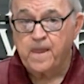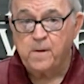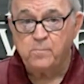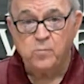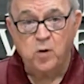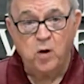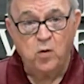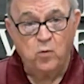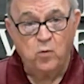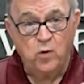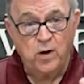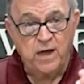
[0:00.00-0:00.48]

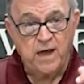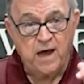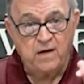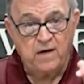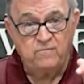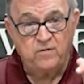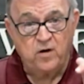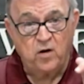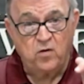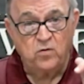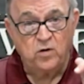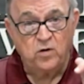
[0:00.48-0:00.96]
but we
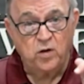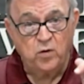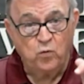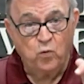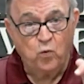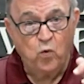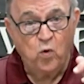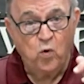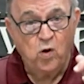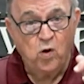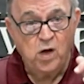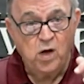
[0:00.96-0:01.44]
have only
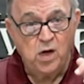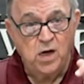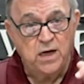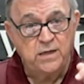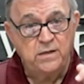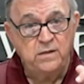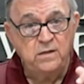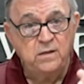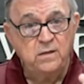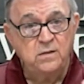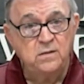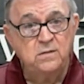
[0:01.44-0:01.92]

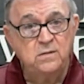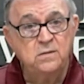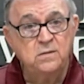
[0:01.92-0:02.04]
one